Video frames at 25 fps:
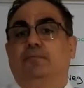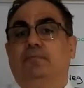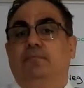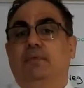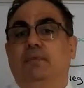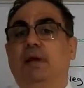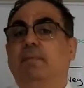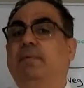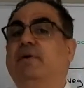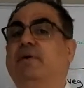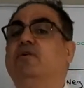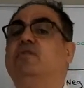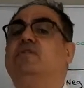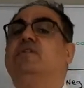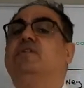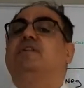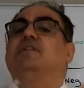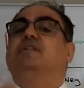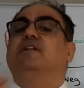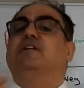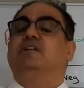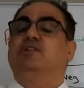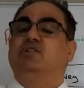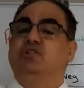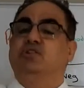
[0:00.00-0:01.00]
Yeah, because
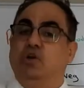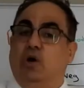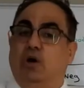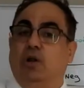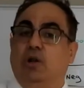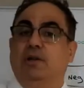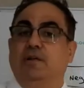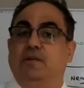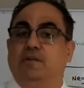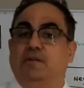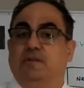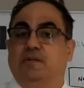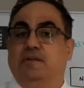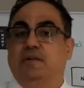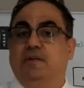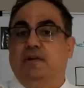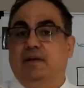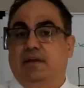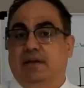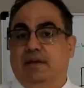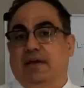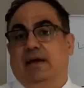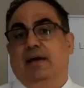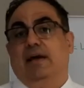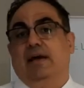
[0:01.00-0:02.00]
it's a
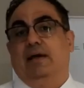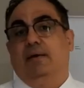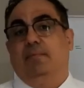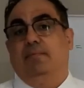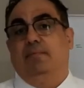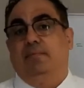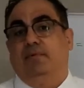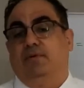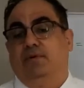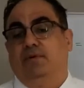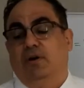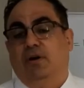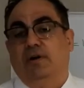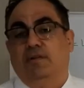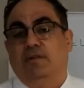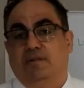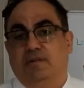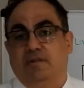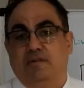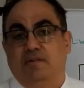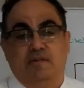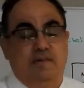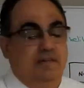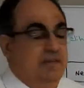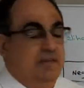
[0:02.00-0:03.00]
dollars game, dollars
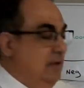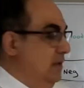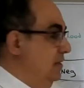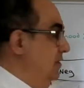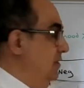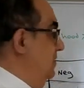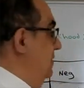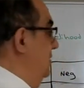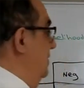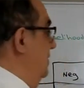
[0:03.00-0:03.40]
and cents.